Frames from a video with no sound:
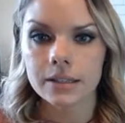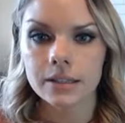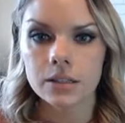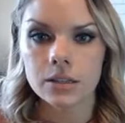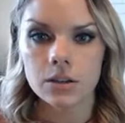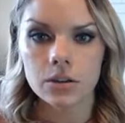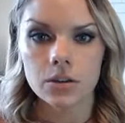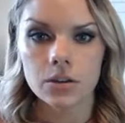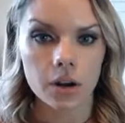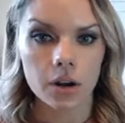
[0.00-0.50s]

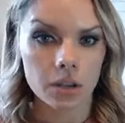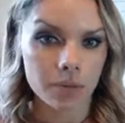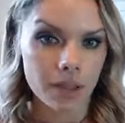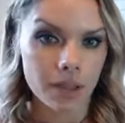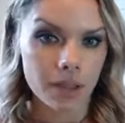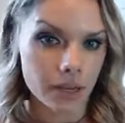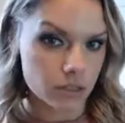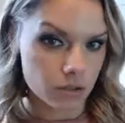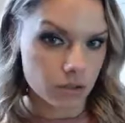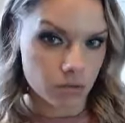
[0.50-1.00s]
You know, are you
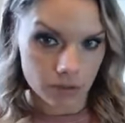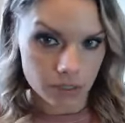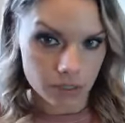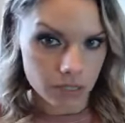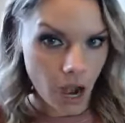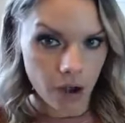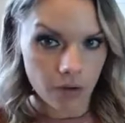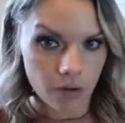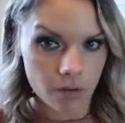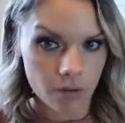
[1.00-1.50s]
planning to
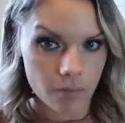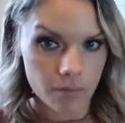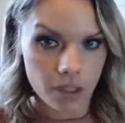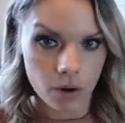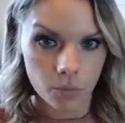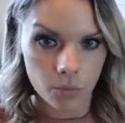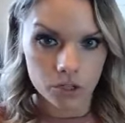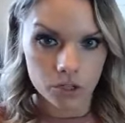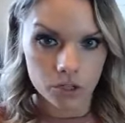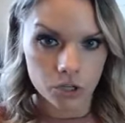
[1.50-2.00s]
retire from there?
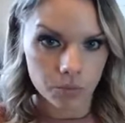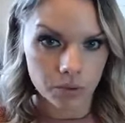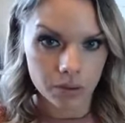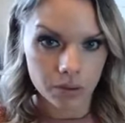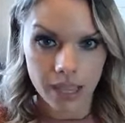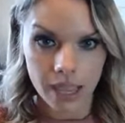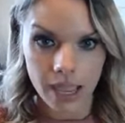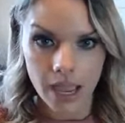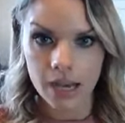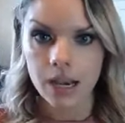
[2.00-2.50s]
What's your
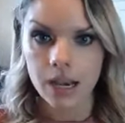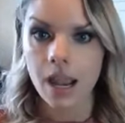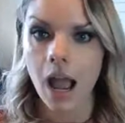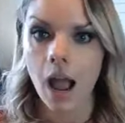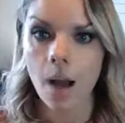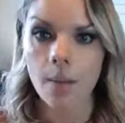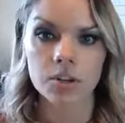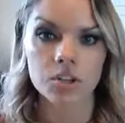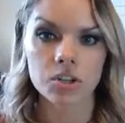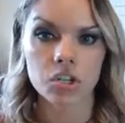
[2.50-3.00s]
plan?
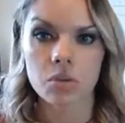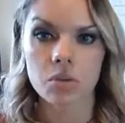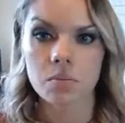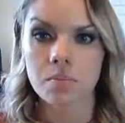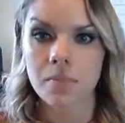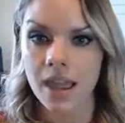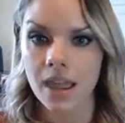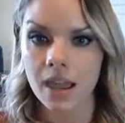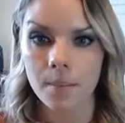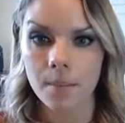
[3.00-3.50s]
How much do you
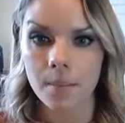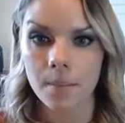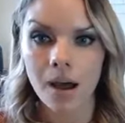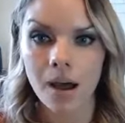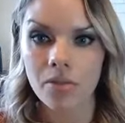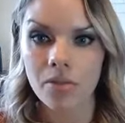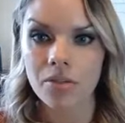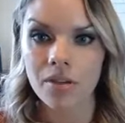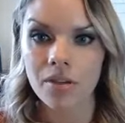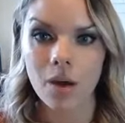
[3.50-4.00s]
make a
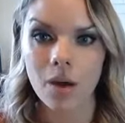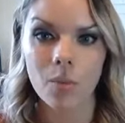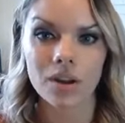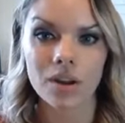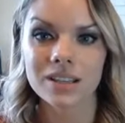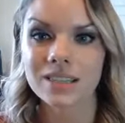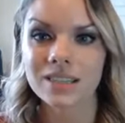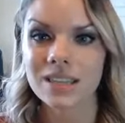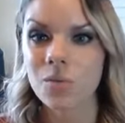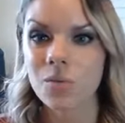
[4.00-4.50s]
month? I
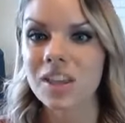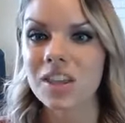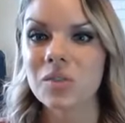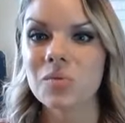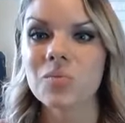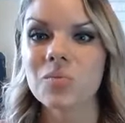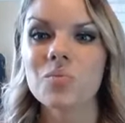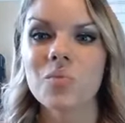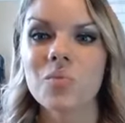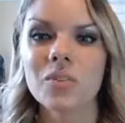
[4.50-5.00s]
want to see what you
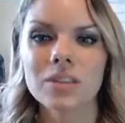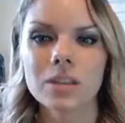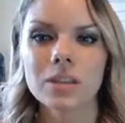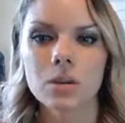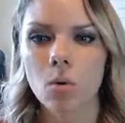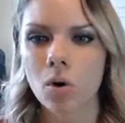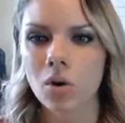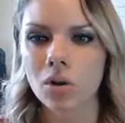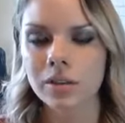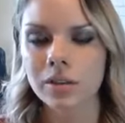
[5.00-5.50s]
say,
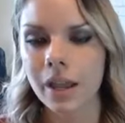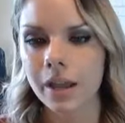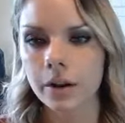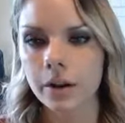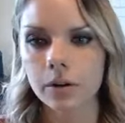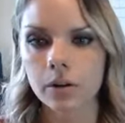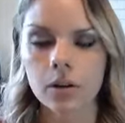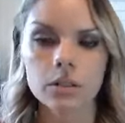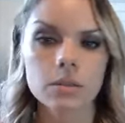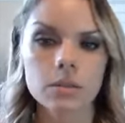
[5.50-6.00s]
well, net or
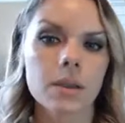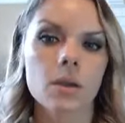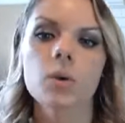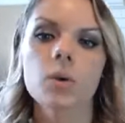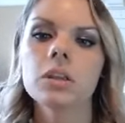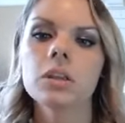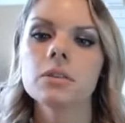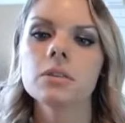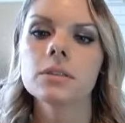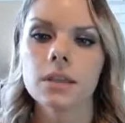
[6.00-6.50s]
gross. Like, what
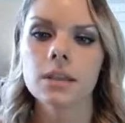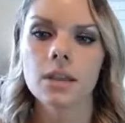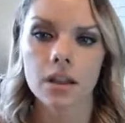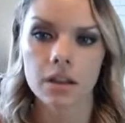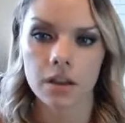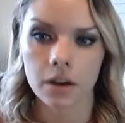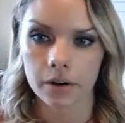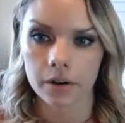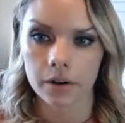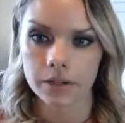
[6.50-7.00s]
do you see at
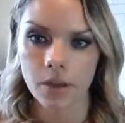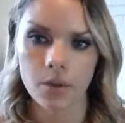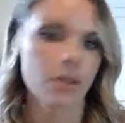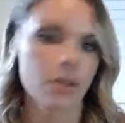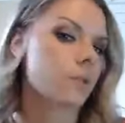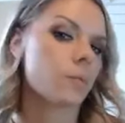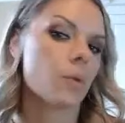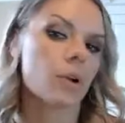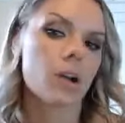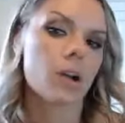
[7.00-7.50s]
your,
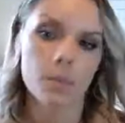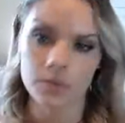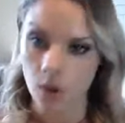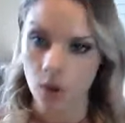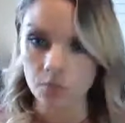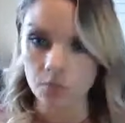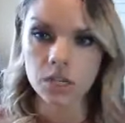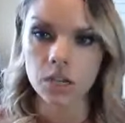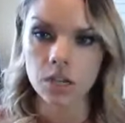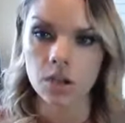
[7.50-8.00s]
what comes
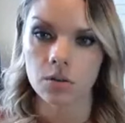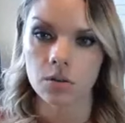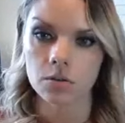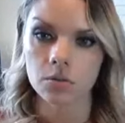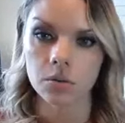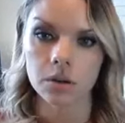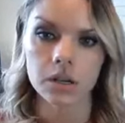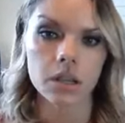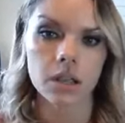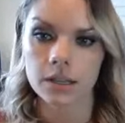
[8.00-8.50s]
home to you?
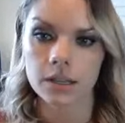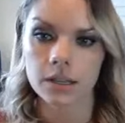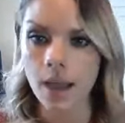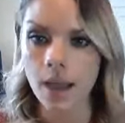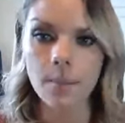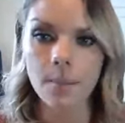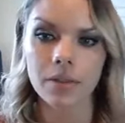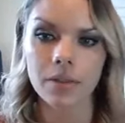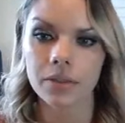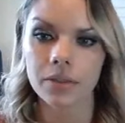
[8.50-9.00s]
What do you guys get
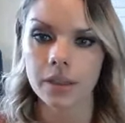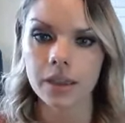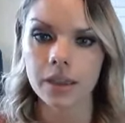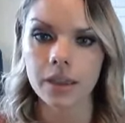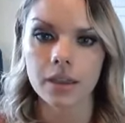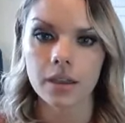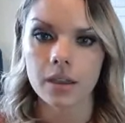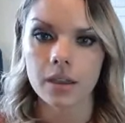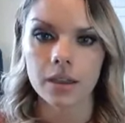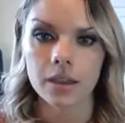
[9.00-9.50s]
monthly?
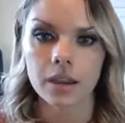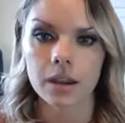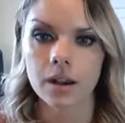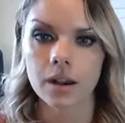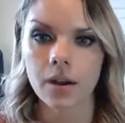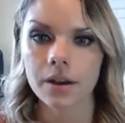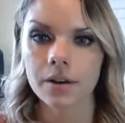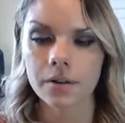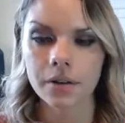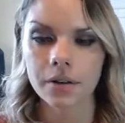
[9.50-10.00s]
You know,
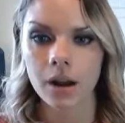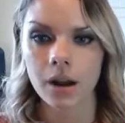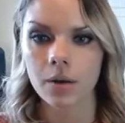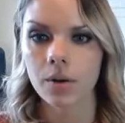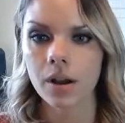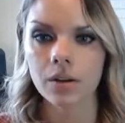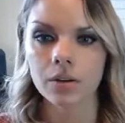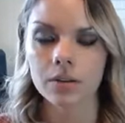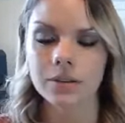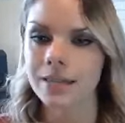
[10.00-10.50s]
I don't care what
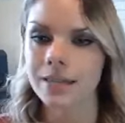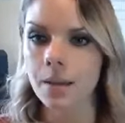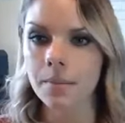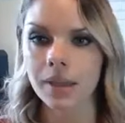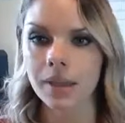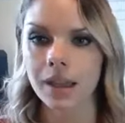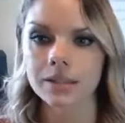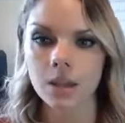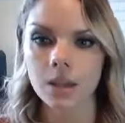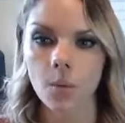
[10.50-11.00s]
Uncle Sam
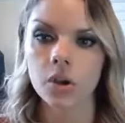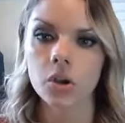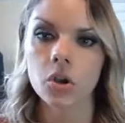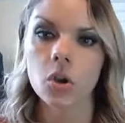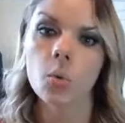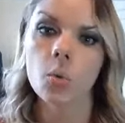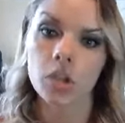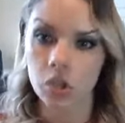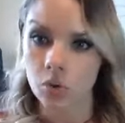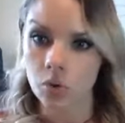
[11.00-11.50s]
gets. I want to know
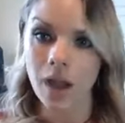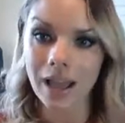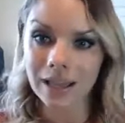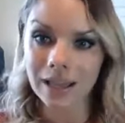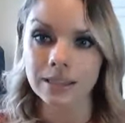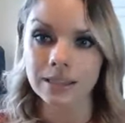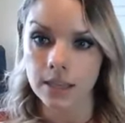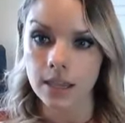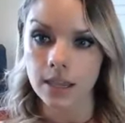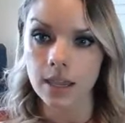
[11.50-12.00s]
what you guys
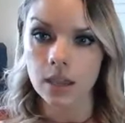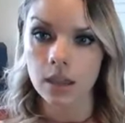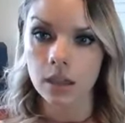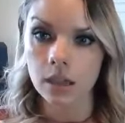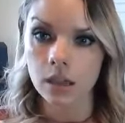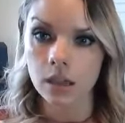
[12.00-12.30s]
see.